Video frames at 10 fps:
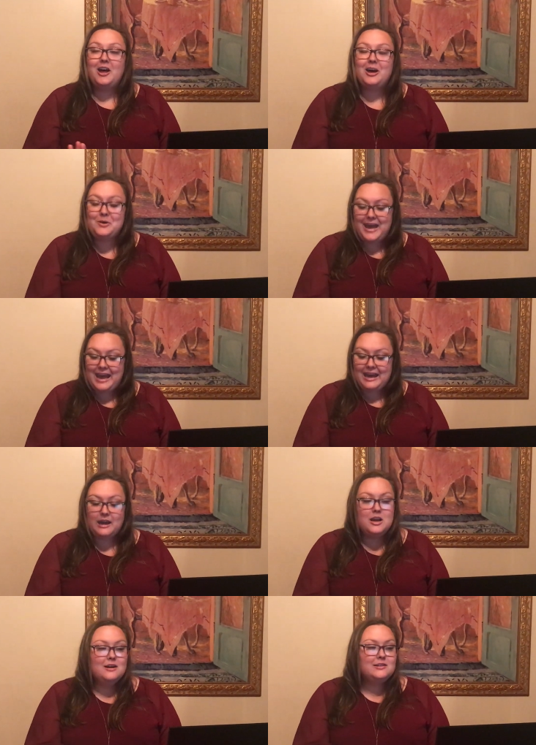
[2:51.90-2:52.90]

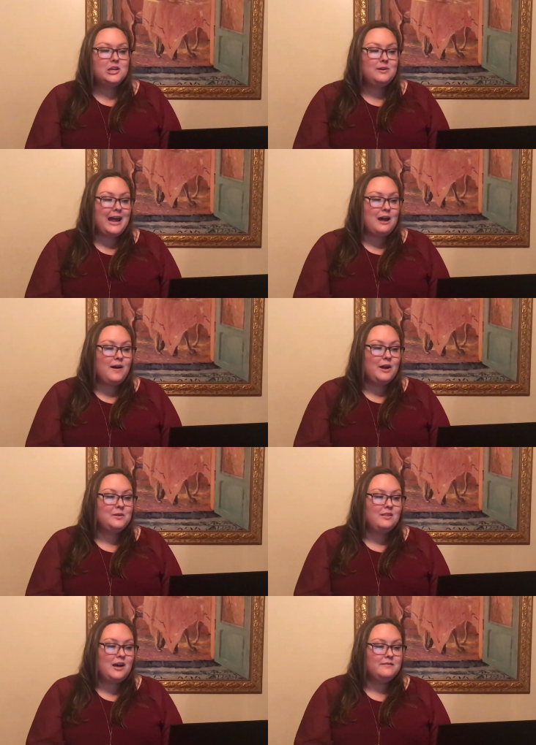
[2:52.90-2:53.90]
Okay, so now I
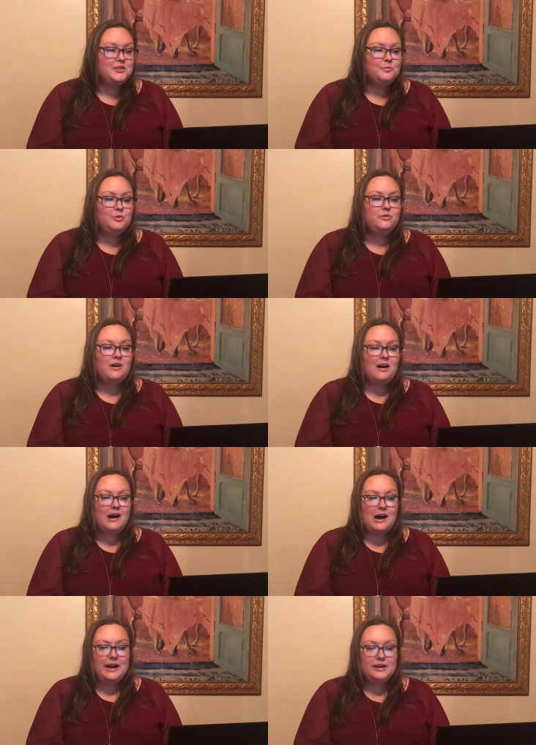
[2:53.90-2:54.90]
would love to move
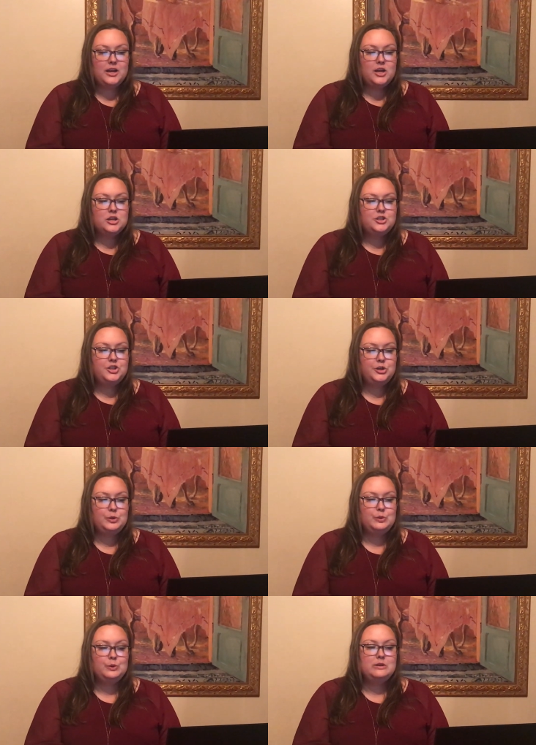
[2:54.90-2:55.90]
on
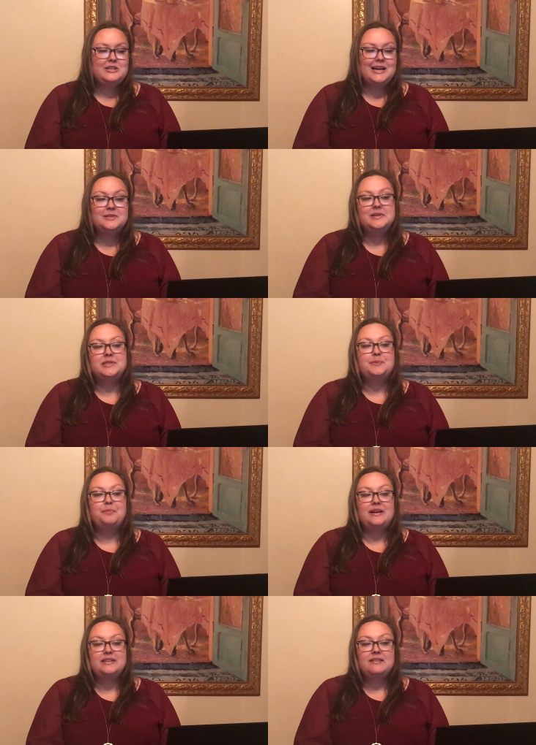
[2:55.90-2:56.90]
to Jasmine's
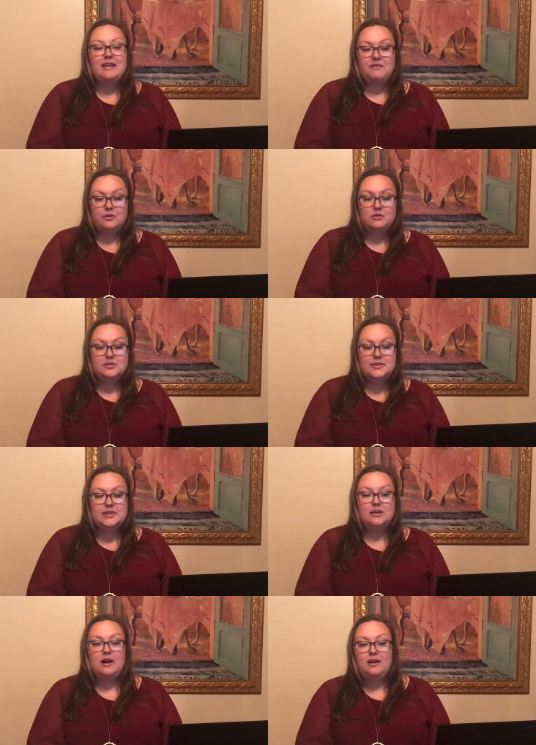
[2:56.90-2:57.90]
present levels
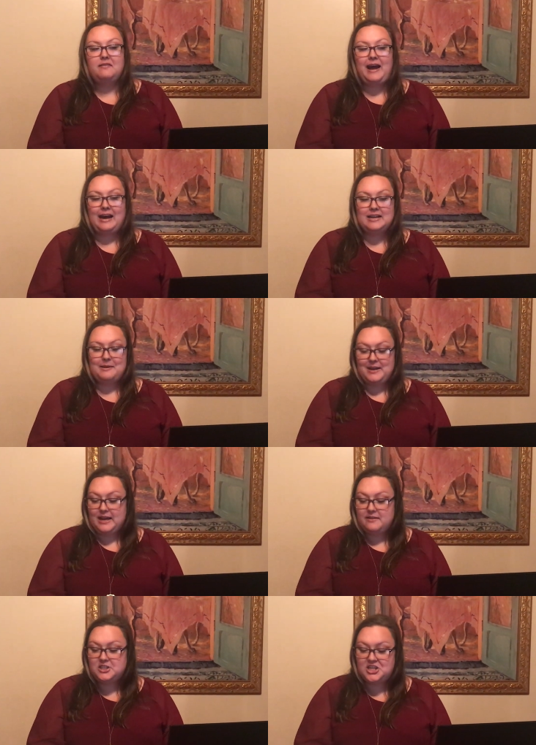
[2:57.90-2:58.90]
of
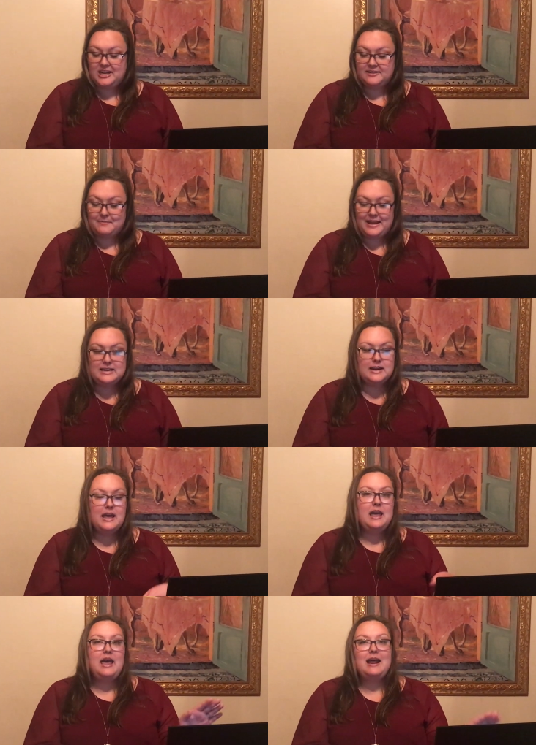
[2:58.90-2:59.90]
academic achievement,
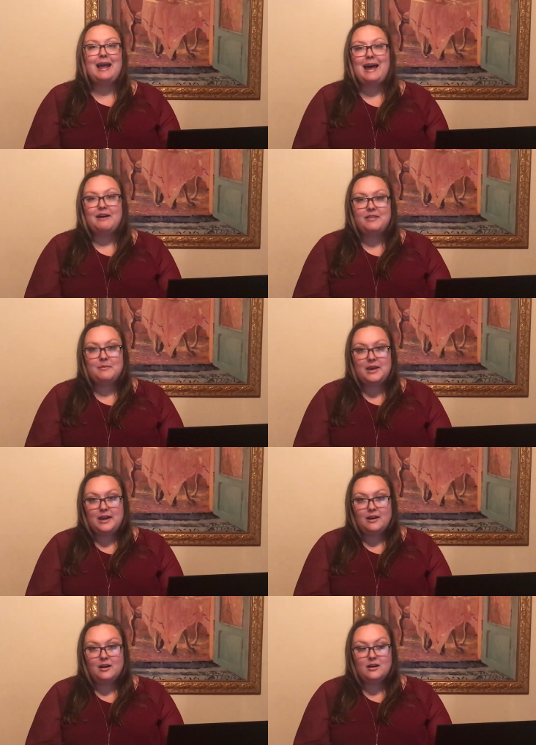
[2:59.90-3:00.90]
and I have them
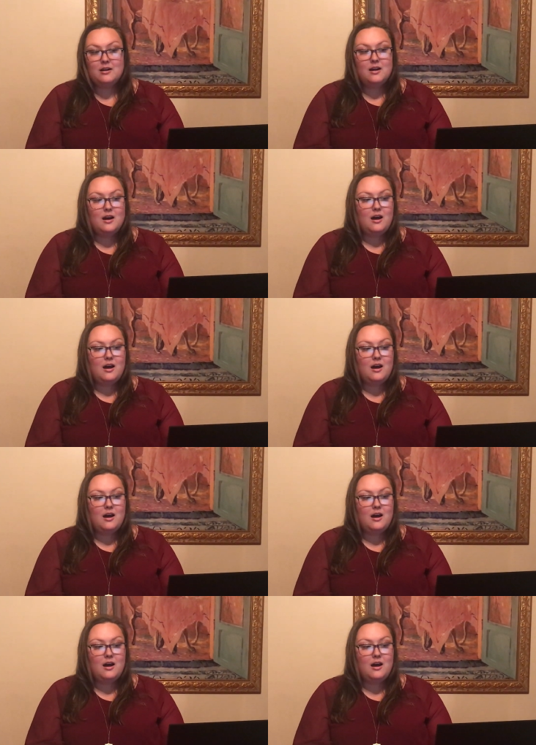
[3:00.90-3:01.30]
here